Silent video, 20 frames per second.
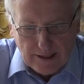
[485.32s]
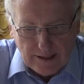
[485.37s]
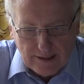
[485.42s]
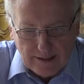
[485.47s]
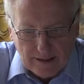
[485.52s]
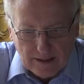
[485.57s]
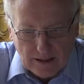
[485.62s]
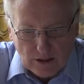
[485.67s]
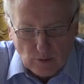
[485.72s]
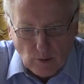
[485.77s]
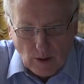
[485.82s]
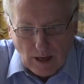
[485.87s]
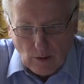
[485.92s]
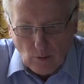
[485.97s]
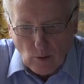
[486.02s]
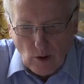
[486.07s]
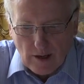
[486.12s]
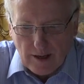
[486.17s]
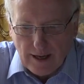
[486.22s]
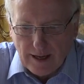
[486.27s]
years while
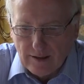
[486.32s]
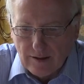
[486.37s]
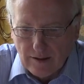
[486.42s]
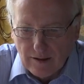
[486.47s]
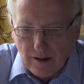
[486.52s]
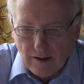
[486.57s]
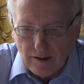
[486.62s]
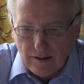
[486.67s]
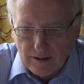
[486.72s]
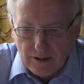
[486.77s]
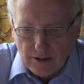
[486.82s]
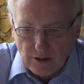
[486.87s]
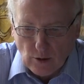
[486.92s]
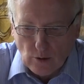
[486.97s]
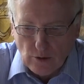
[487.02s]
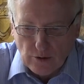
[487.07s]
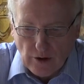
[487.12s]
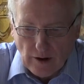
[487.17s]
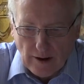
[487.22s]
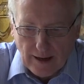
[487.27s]
working on Lawrence's
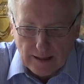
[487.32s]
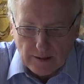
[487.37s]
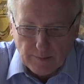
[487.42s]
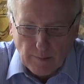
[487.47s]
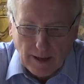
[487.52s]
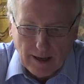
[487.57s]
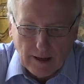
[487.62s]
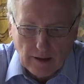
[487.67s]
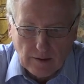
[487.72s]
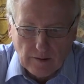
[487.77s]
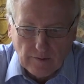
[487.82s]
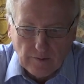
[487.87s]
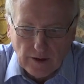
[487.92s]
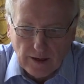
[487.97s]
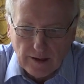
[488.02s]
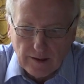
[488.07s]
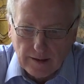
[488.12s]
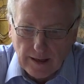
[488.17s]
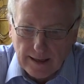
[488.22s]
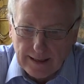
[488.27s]
authorized
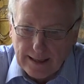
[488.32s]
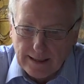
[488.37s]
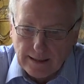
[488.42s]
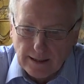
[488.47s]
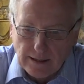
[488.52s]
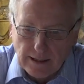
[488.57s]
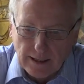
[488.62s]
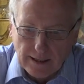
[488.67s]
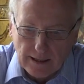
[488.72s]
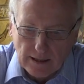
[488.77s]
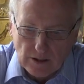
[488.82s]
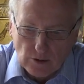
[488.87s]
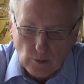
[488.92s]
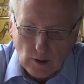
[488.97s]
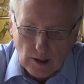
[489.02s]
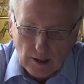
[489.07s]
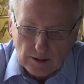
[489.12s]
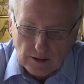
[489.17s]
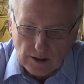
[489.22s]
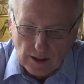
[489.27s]
biography, then editing his
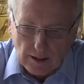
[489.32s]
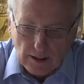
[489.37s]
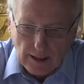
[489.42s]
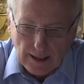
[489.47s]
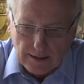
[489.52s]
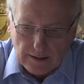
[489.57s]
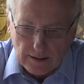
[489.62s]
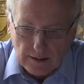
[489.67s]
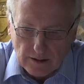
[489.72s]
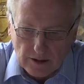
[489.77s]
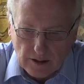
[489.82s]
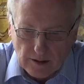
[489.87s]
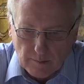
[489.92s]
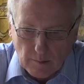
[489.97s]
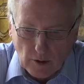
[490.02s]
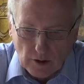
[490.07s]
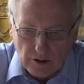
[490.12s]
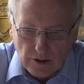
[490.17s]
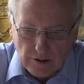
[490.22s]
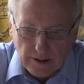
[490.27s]
works and letters
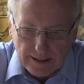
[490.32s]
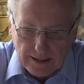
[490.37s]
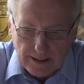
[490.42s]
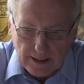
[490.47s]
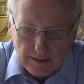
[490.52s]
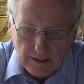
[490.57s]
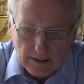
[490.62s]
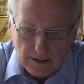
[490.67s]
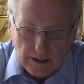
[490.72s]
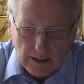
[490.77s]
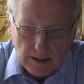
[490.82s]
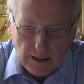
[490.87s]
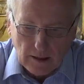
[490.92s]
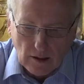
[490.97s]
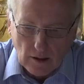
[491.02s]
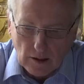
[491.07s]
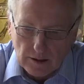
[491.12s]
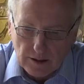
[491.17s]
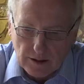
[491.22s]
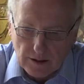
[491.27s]
and moderating the T.
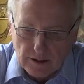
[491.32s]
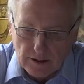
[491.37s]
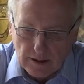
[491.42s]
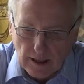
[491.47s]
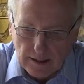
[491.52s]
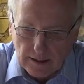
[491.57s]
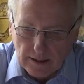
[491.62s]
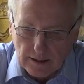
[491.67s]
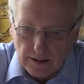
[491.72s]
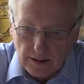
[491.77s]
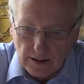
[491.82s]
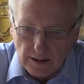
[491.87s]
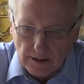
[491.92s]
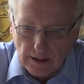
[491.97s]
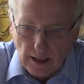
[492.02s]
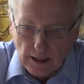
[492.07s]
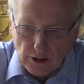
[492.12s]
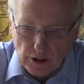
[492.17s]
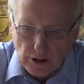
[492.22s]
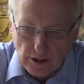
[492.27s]
Lawrence Studies
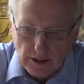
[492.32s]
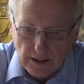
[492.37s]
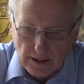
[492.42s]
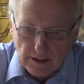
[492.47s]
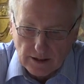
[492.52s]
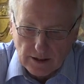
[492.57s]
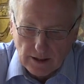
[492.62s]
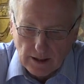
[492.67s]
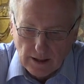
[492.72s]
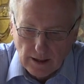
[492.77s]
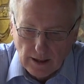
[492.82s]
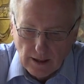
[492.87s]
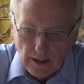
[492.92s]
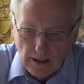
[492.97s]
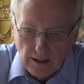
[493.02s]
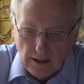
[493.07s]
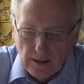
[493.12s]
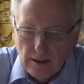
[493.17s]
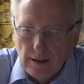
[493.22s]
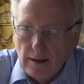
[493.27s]
discussion list.
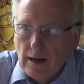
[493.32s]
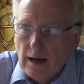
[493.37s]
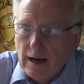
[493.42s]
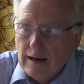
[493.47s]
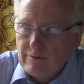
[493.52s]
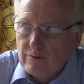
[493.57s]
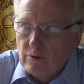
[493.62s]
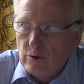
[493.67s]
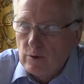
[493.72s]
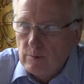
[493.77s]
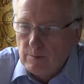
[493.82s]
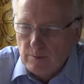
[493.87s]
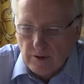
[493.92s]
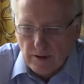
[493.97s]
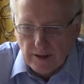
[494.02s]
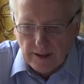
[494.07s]
I've grouped